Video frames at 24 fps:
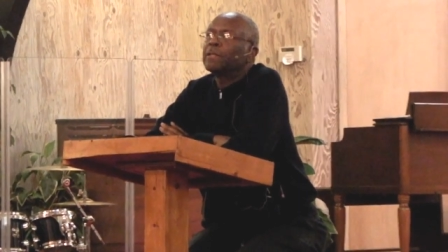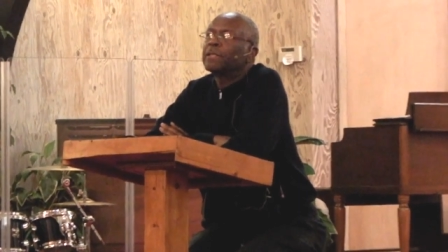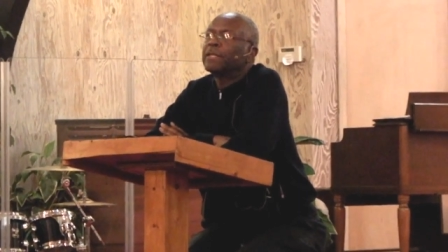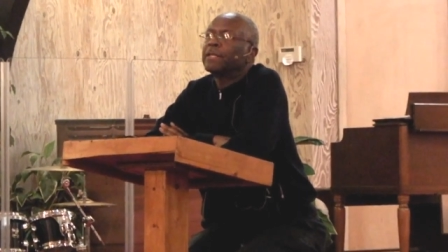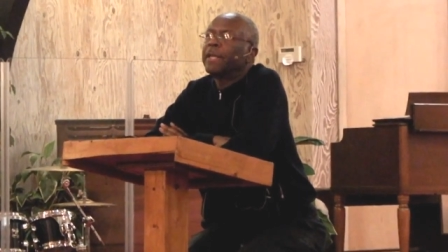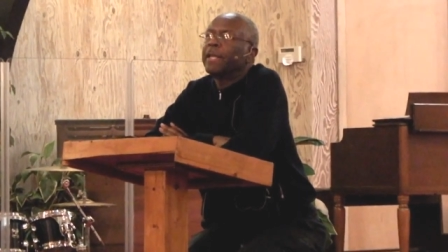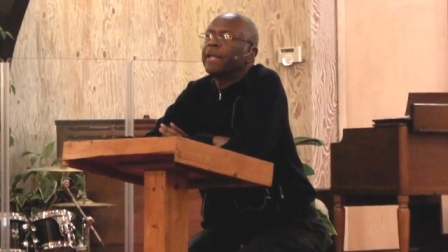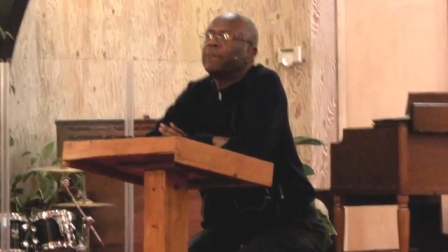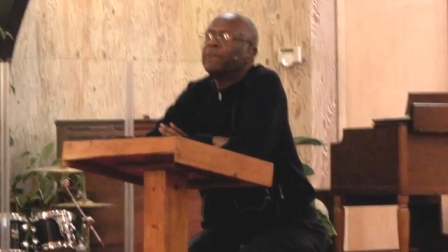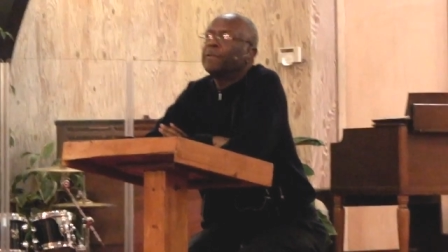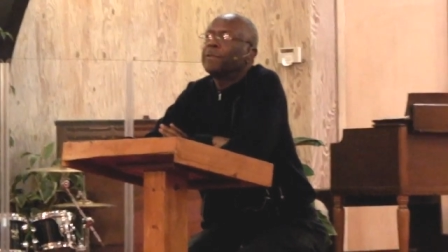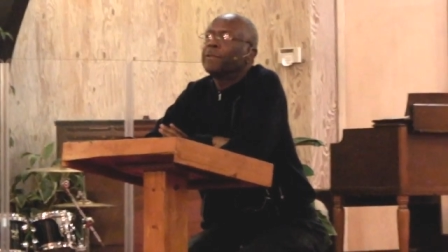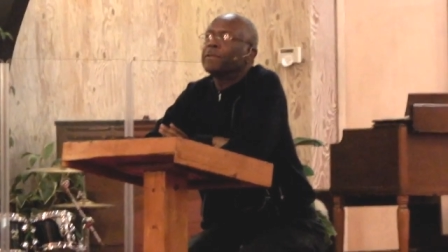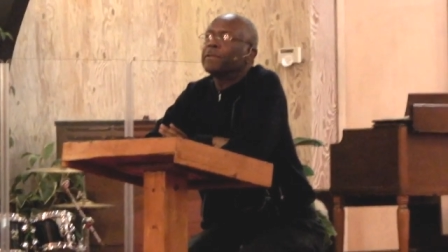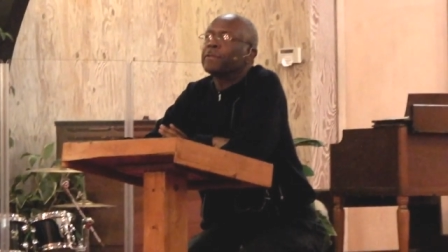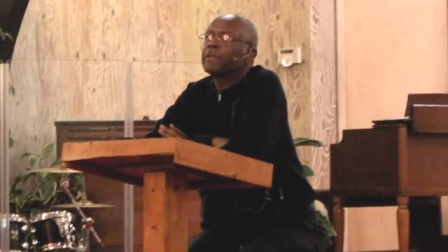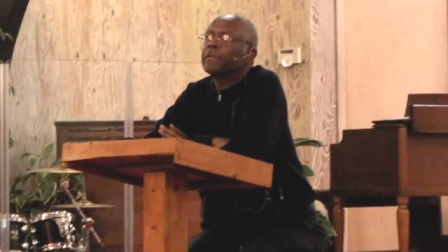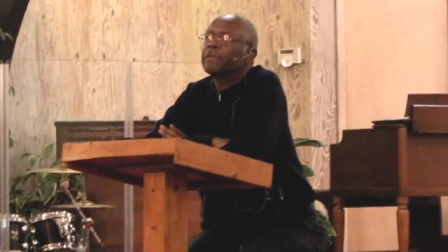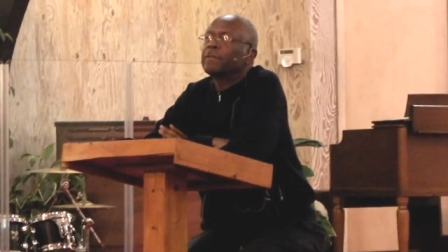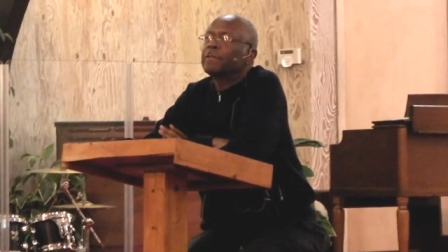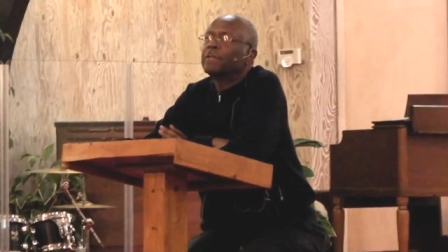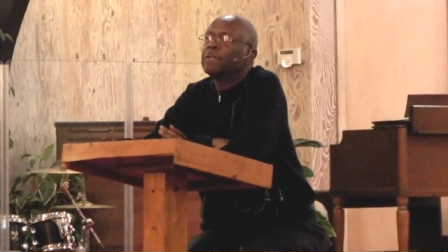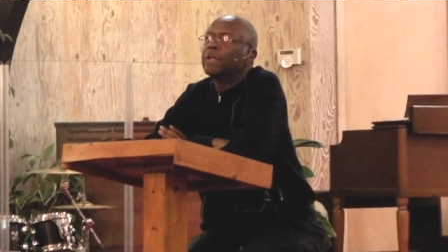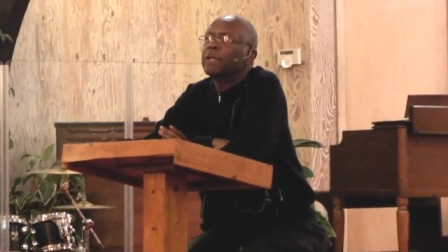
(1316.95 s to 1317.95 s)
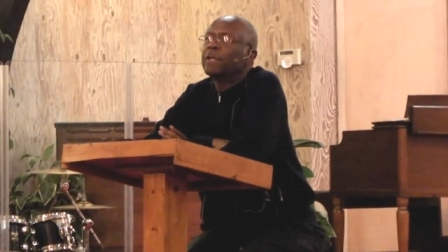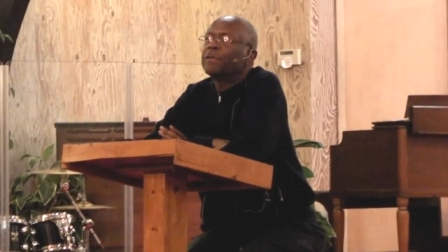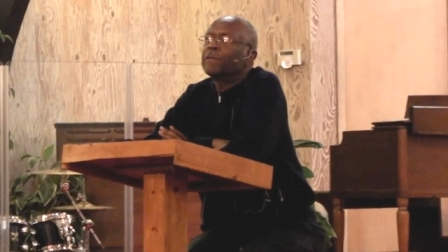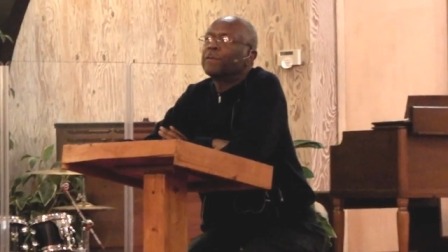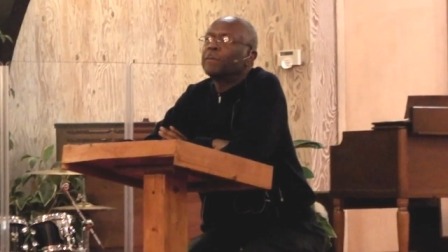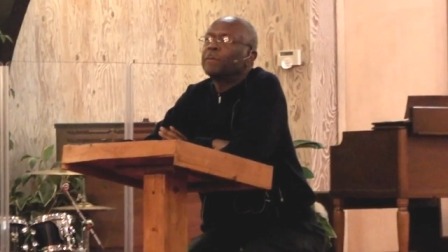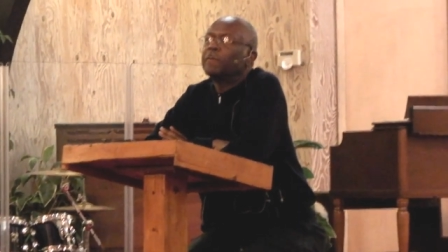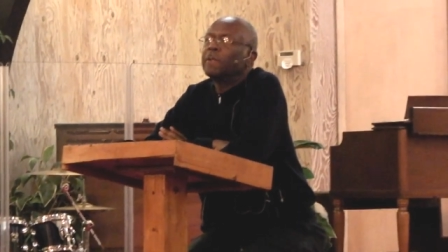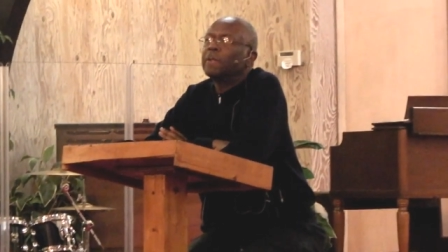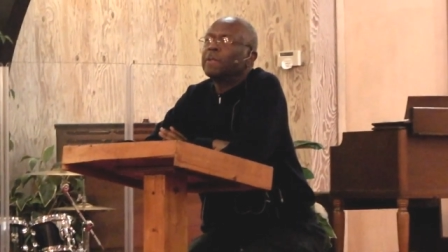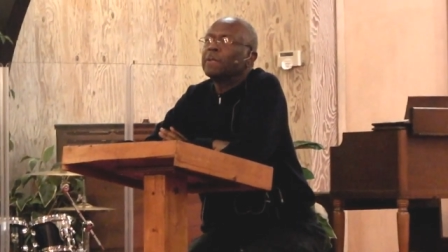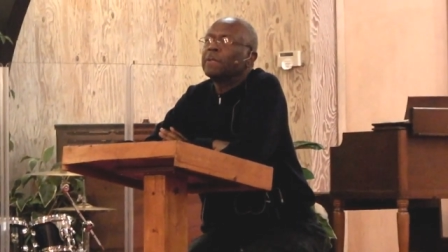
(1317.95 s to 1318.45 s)
standards of
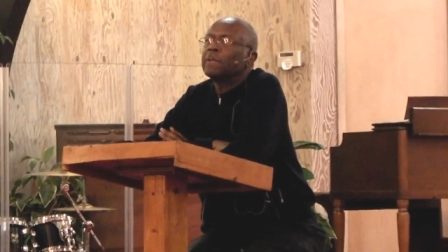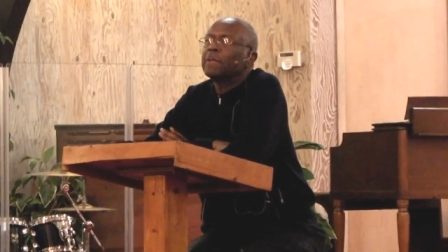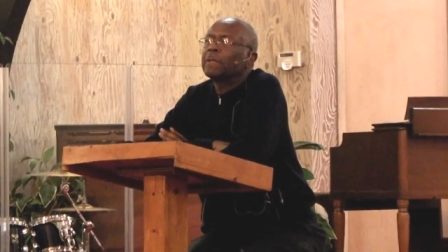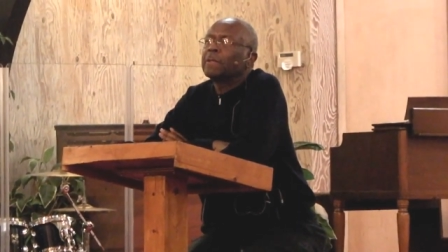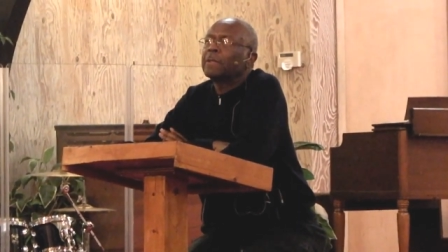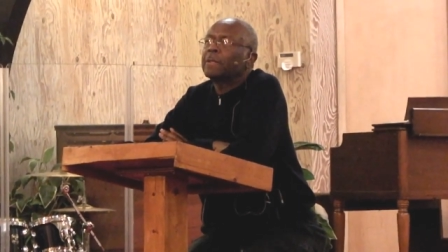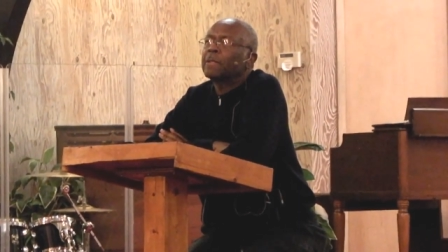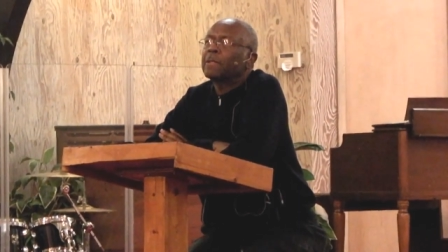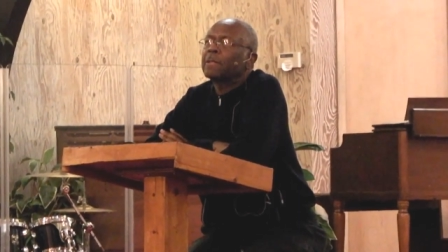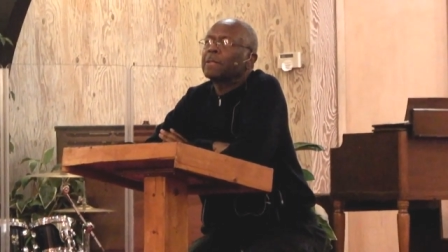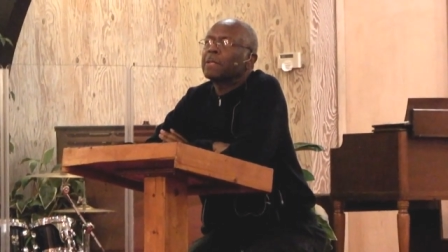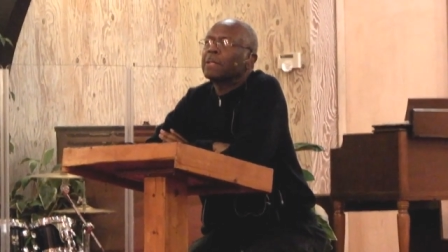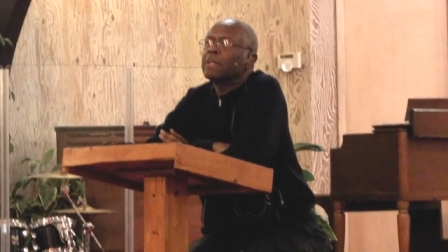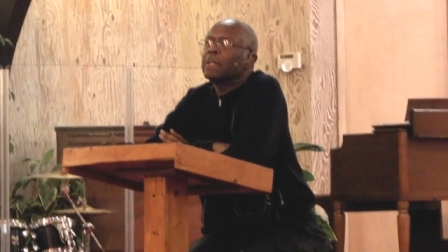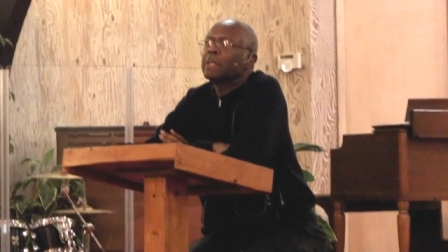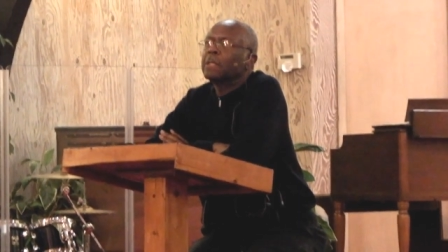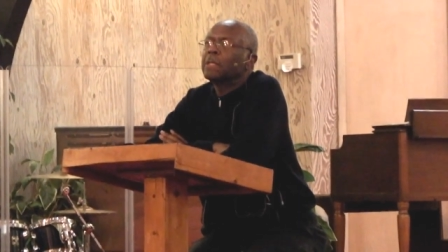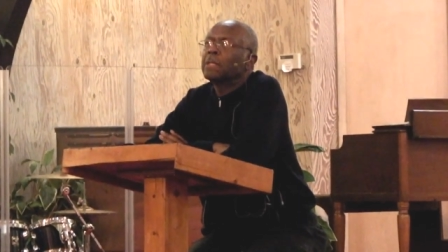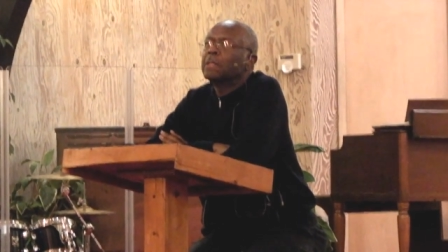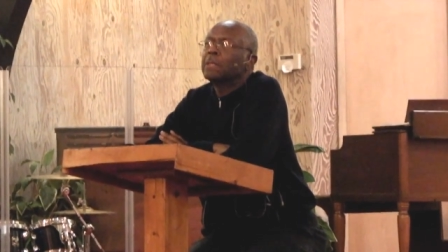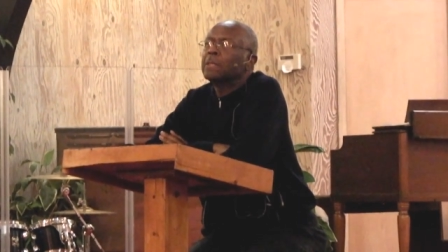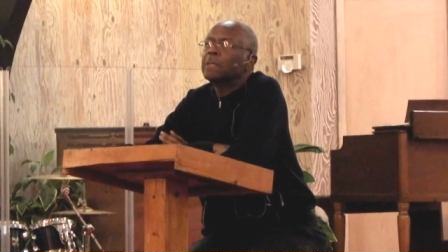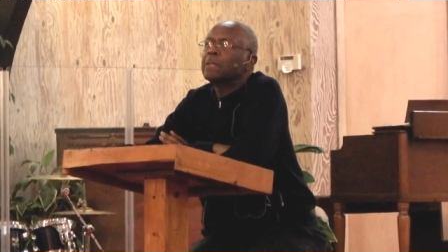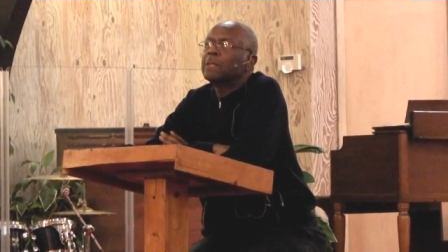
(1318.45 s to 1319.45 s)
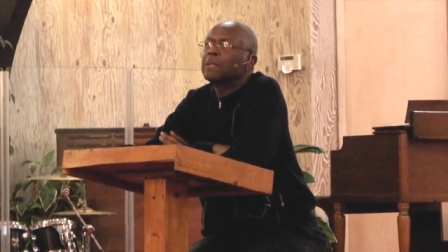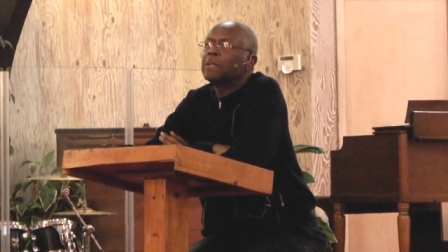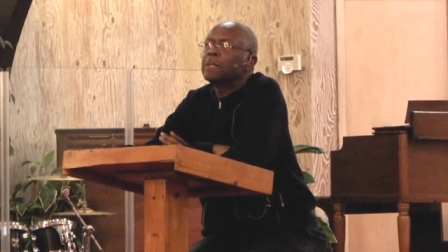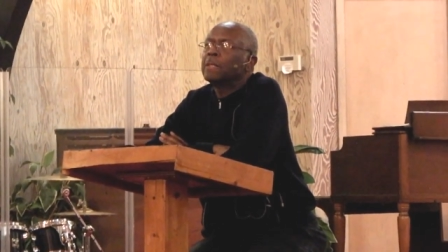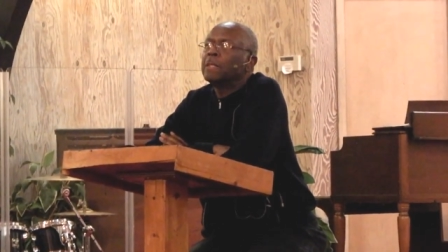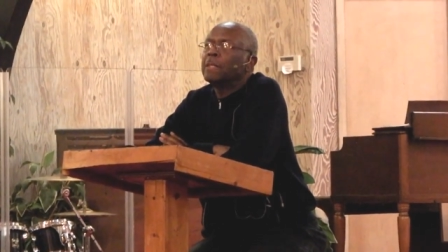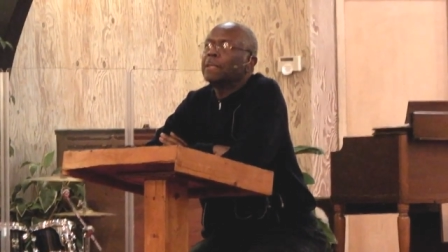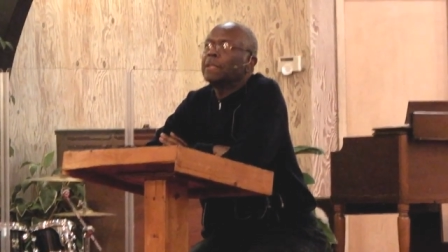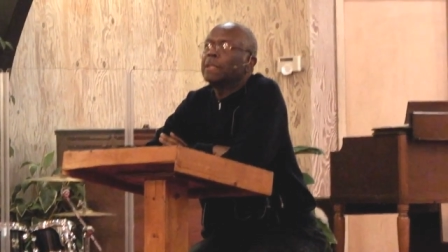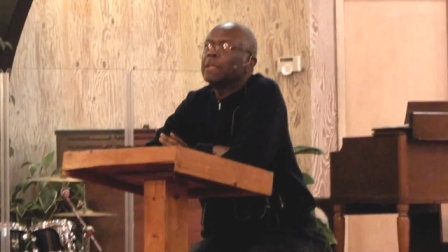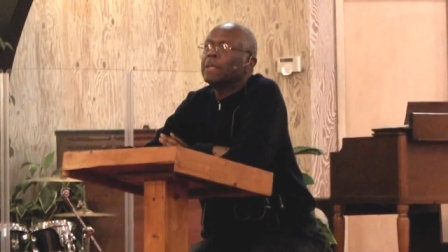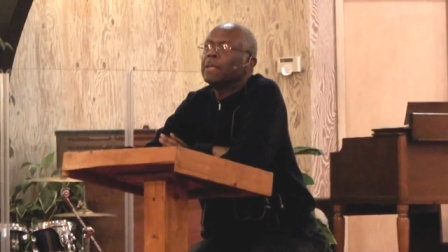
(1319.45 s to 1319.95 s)
judgment in
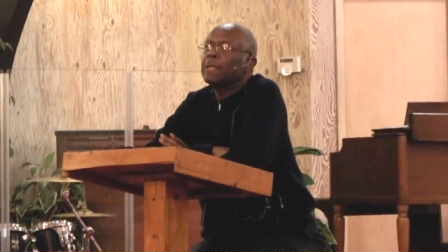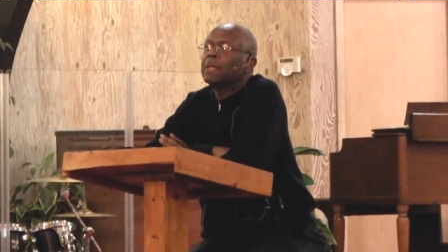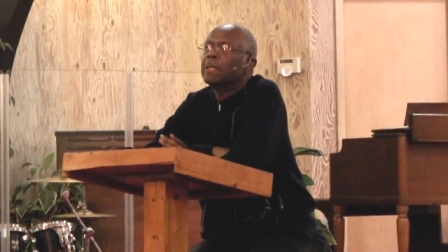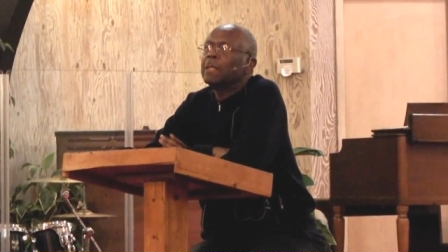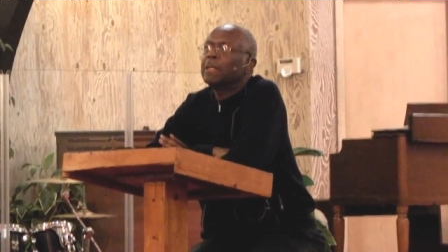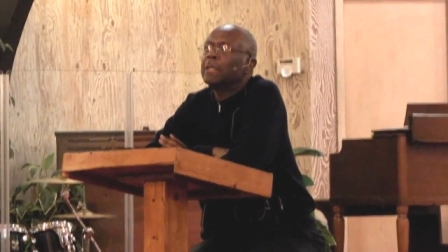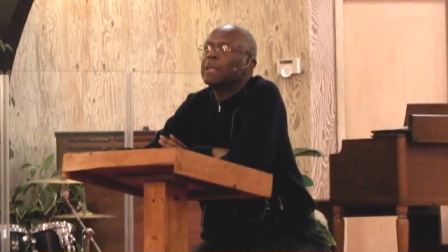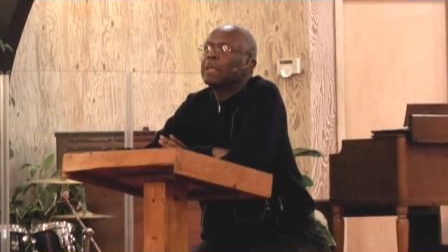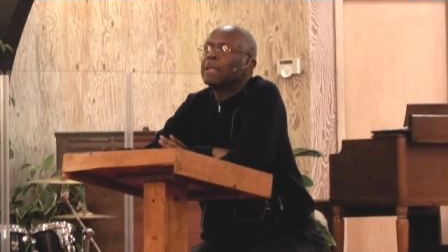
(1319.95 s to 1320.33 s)
the